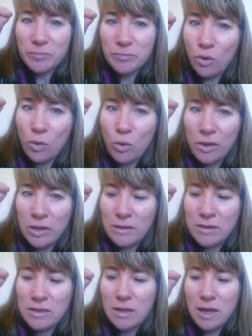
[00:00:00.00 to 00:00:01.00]

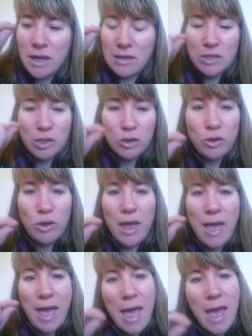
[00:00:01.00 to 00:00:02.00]
audience? And two,
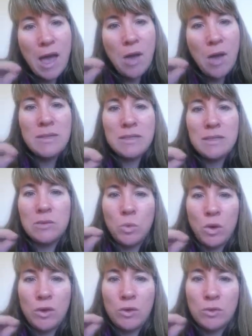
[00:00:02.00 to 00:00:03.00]
how is
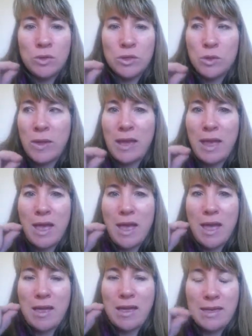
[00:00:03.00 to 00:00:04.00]
what you're doing
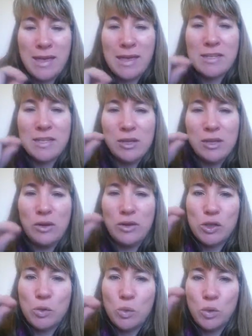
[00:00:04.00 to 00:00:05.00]
getting you
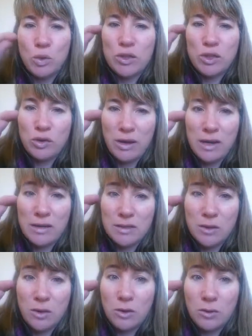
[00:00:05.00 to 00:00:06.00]
towards your end
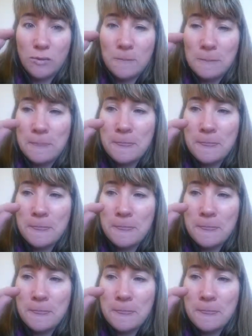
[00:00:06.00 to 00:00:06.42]
goal?